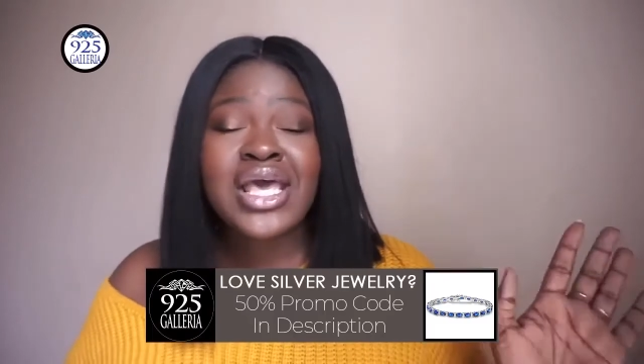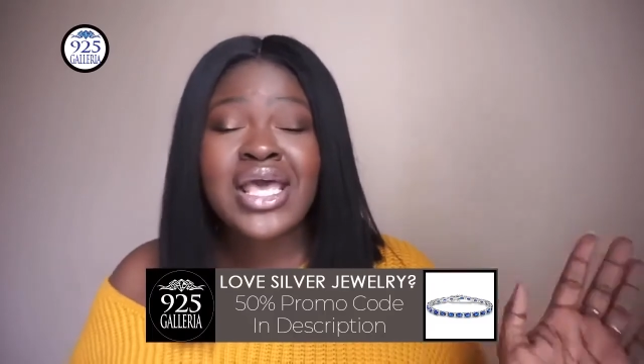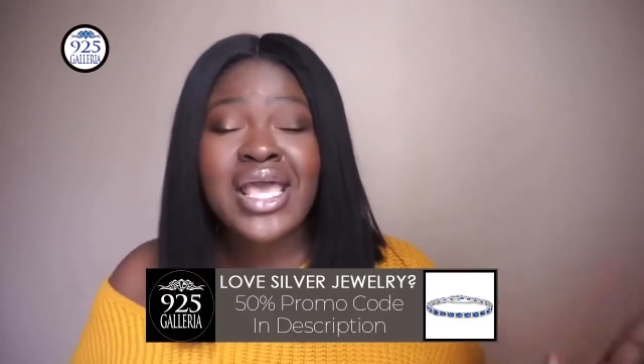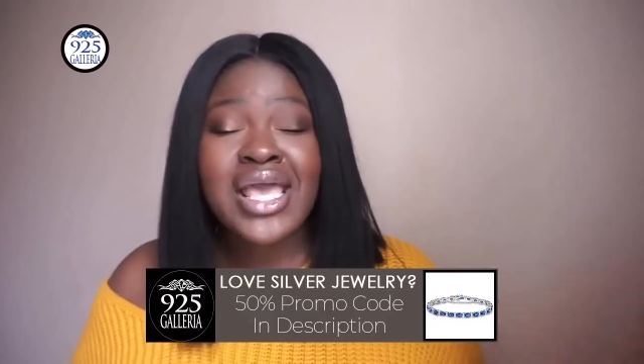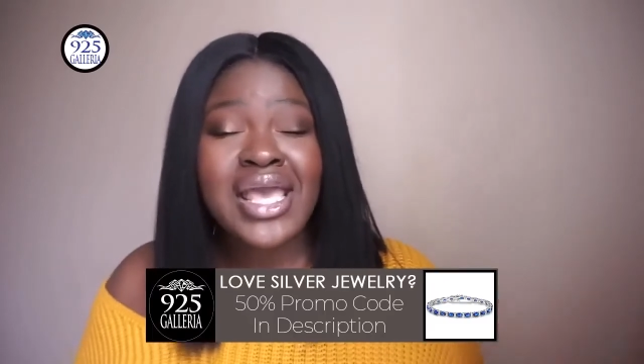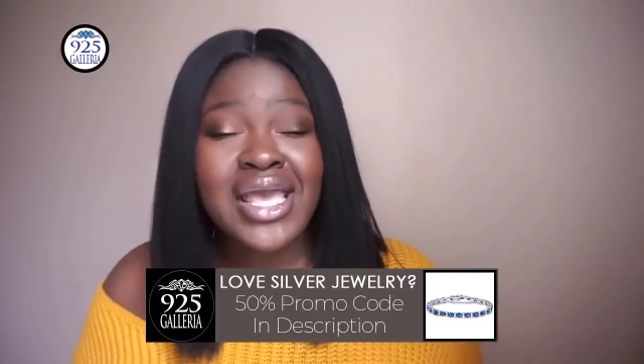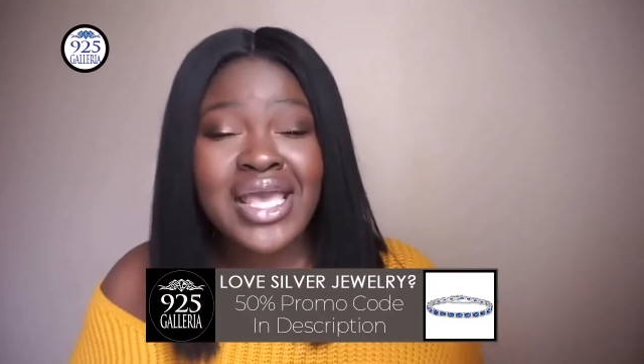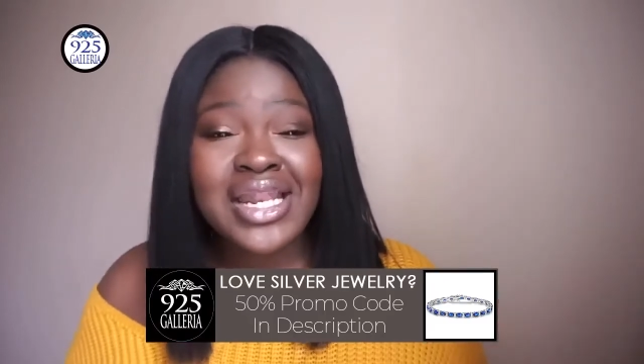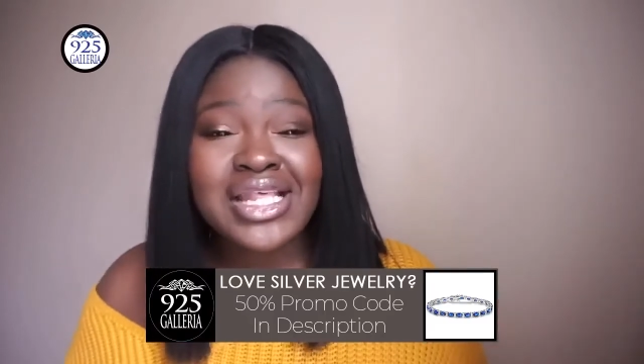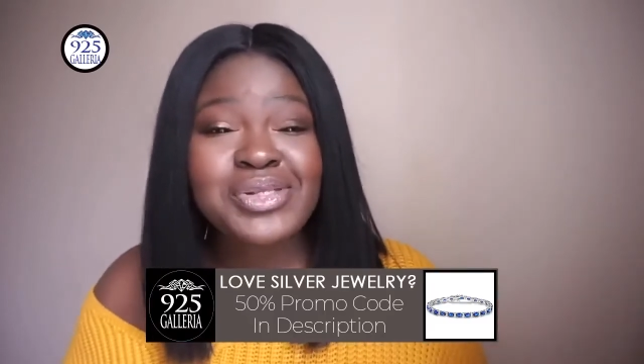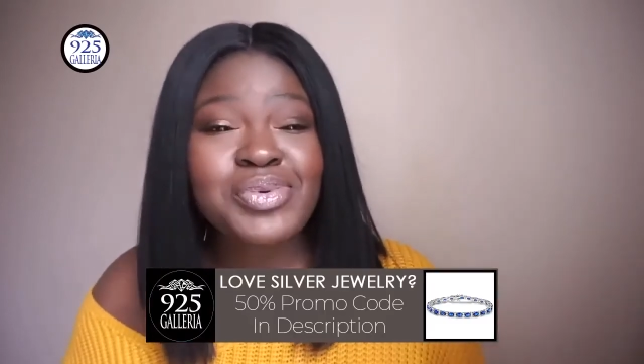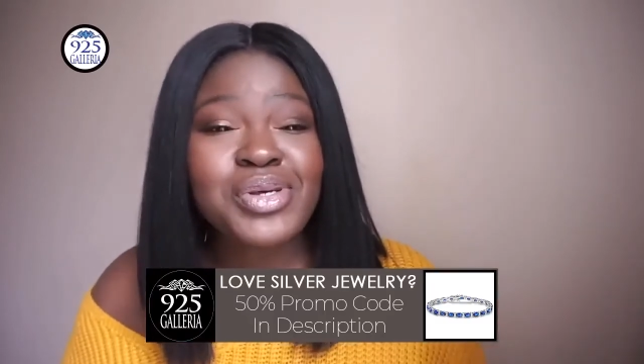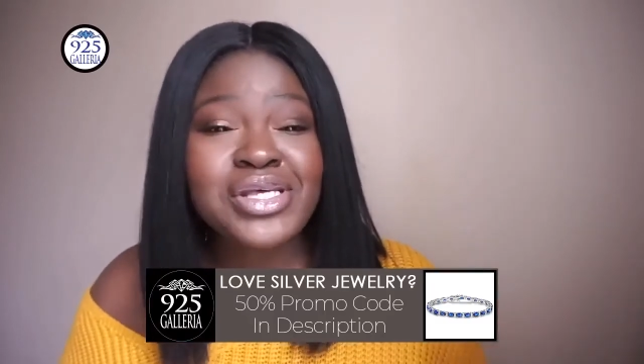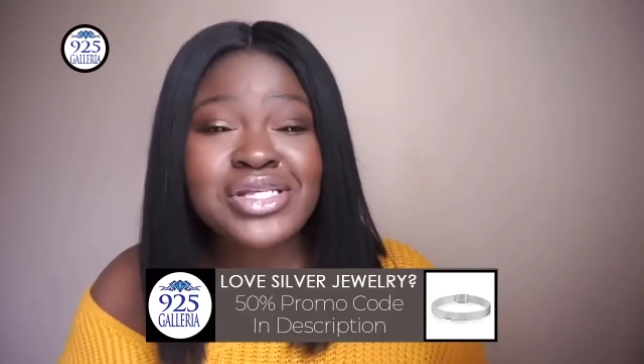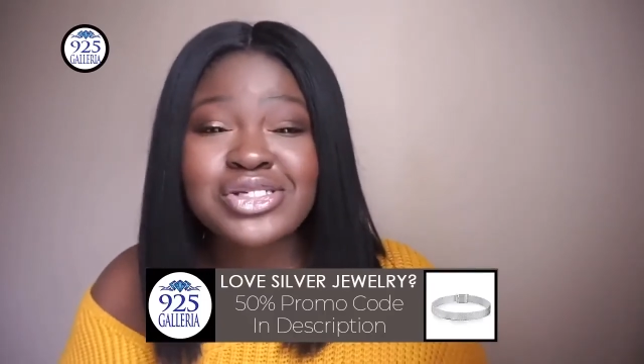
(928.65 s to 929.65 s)
and it's
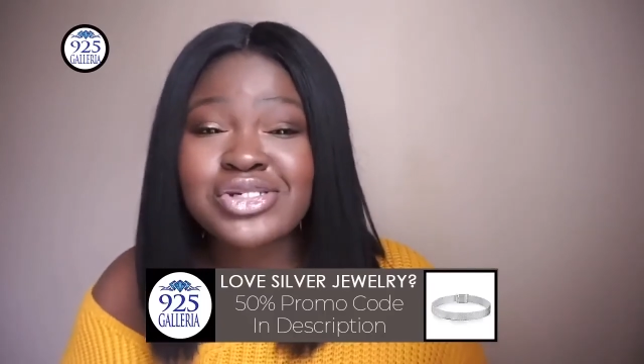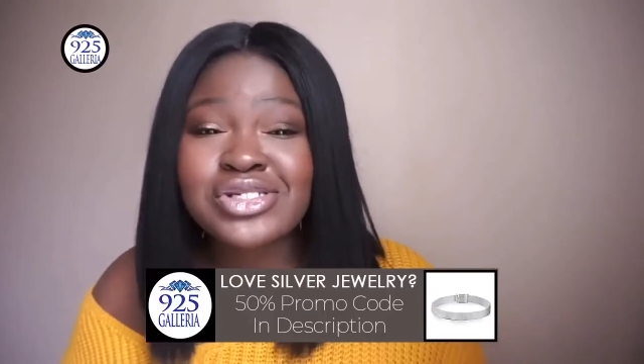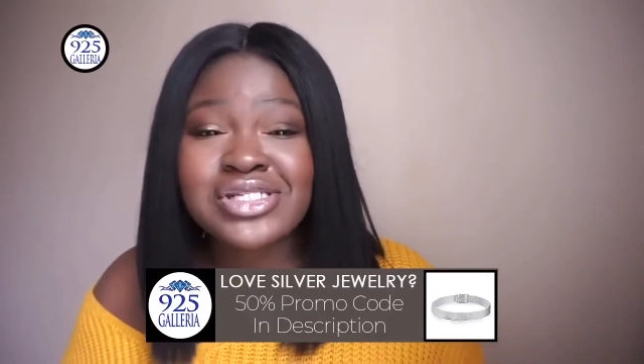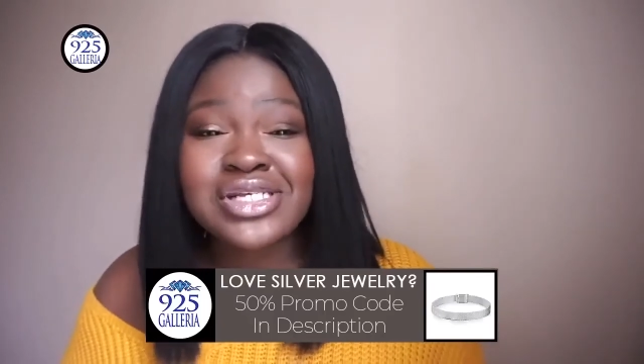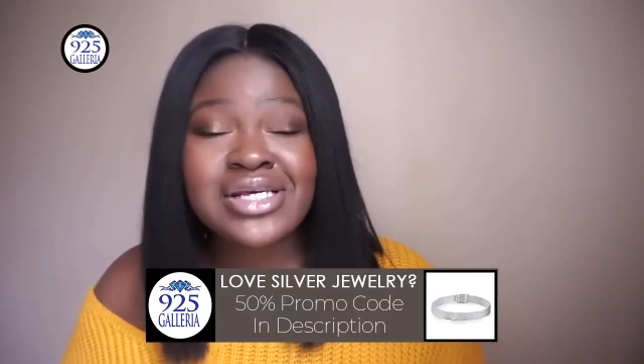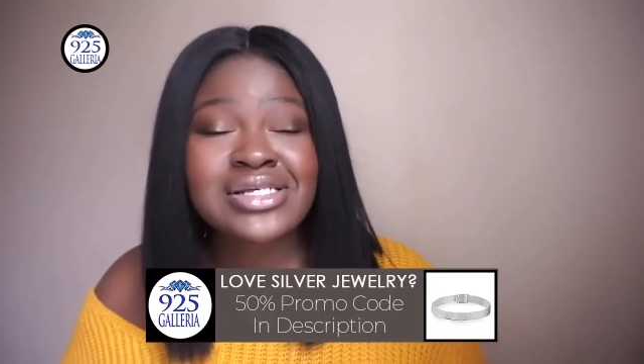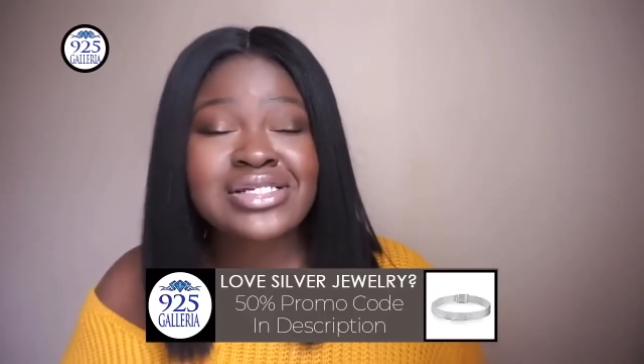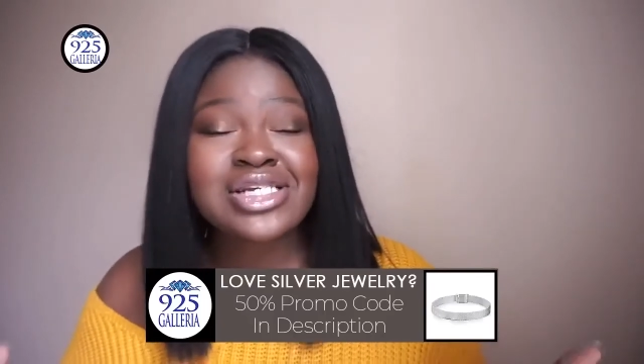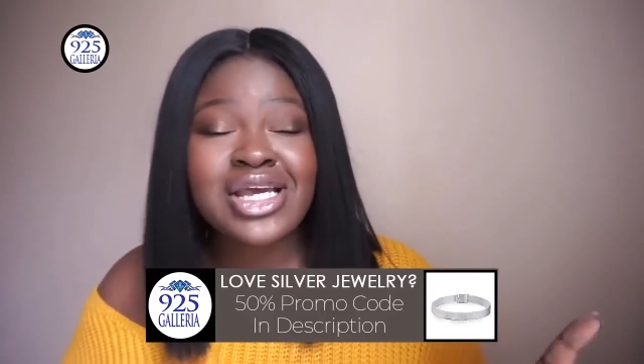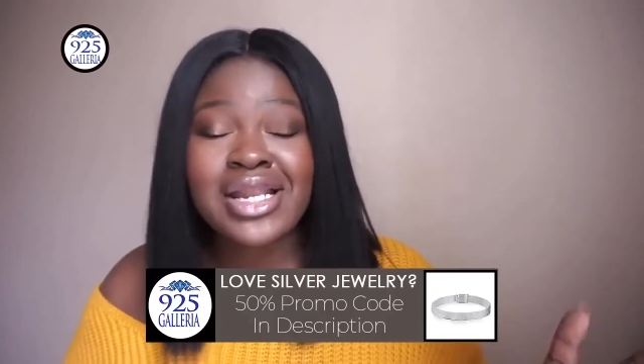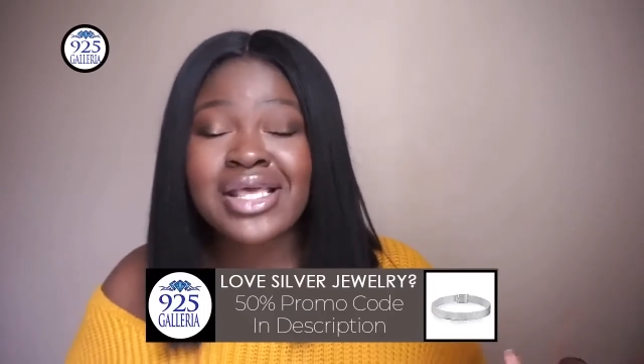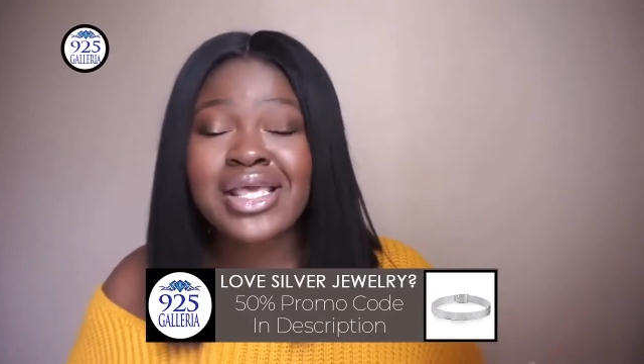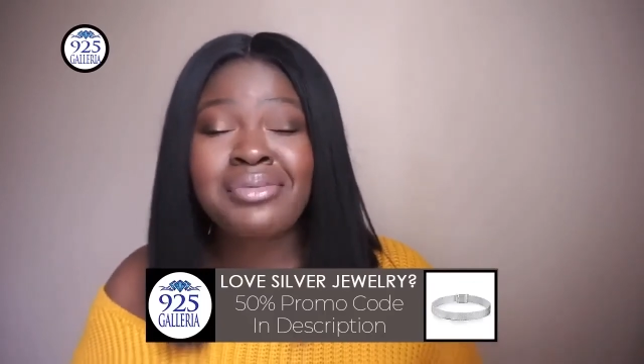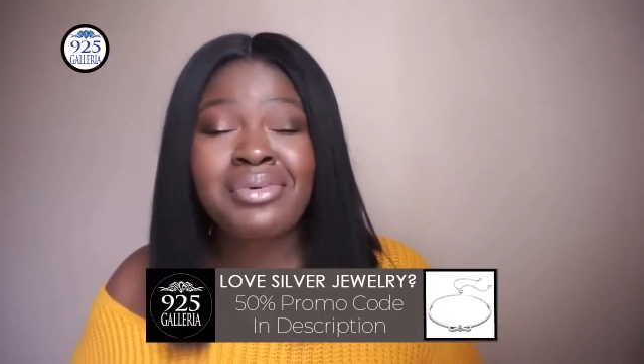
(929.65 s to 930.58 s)
been interesting trying to keep